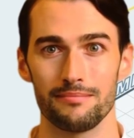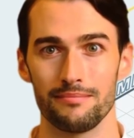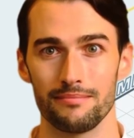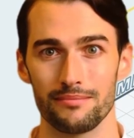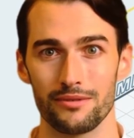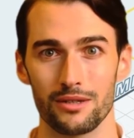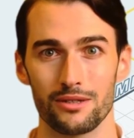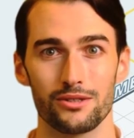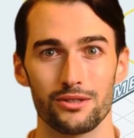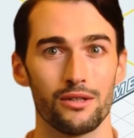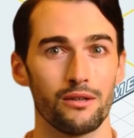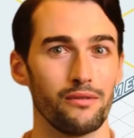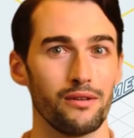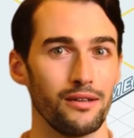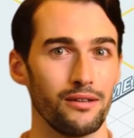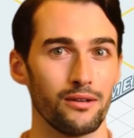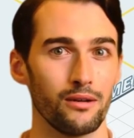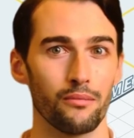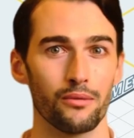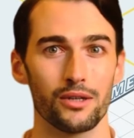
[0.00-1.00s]

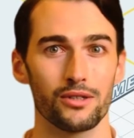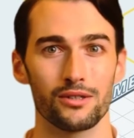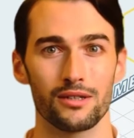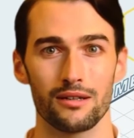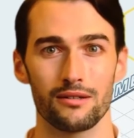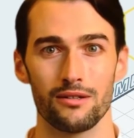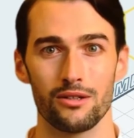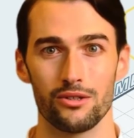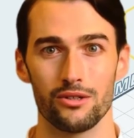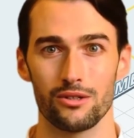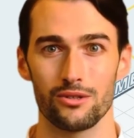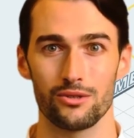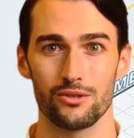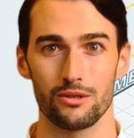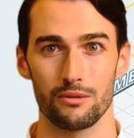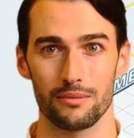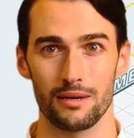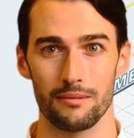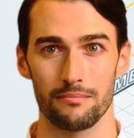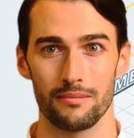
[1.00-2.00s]
Considering numerous conditions
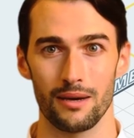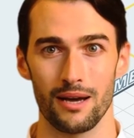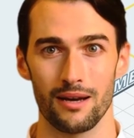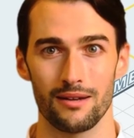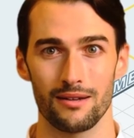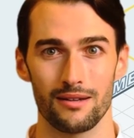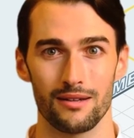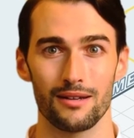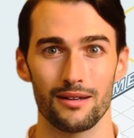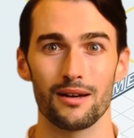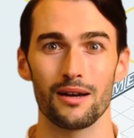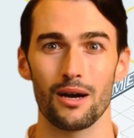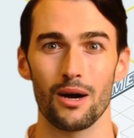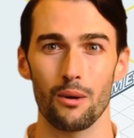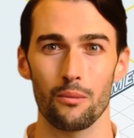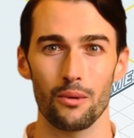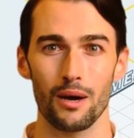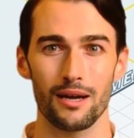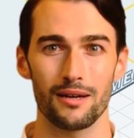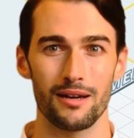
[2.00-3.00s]
to be met, a
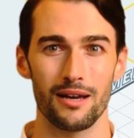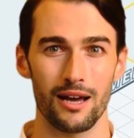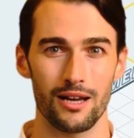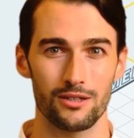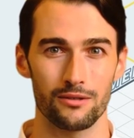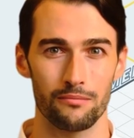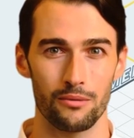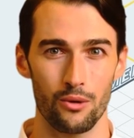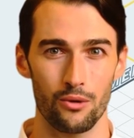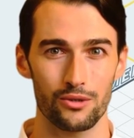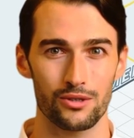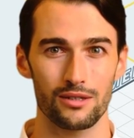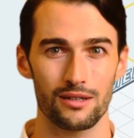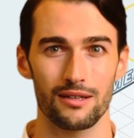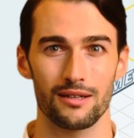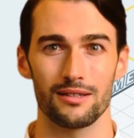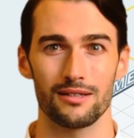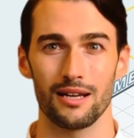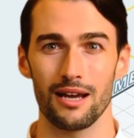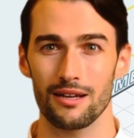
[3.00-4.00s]
web cache
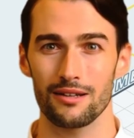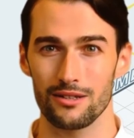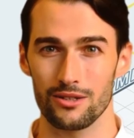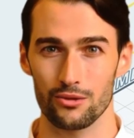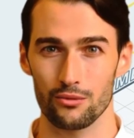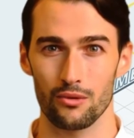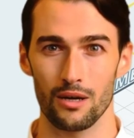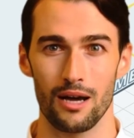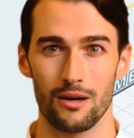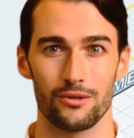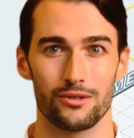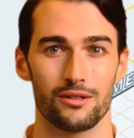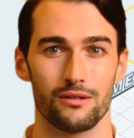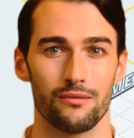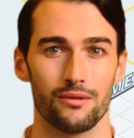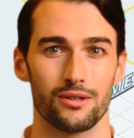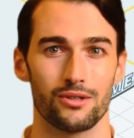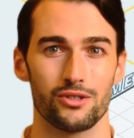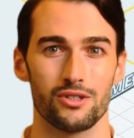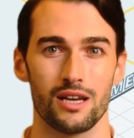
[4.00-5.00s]
poisoning attack is
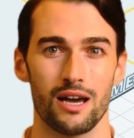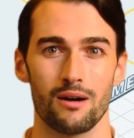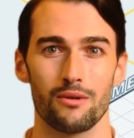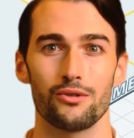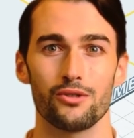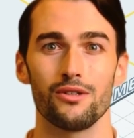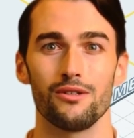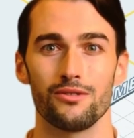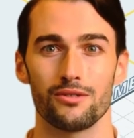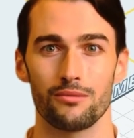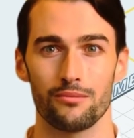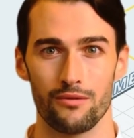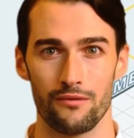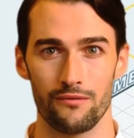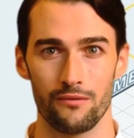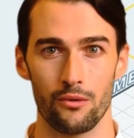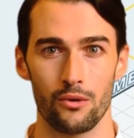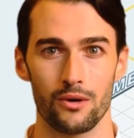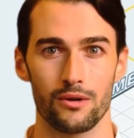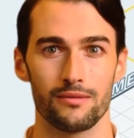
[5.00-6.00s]
relatively challenging to
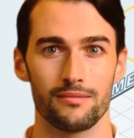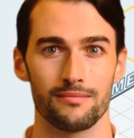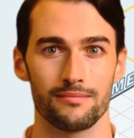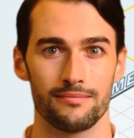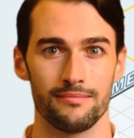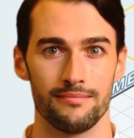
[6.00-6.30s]
perform.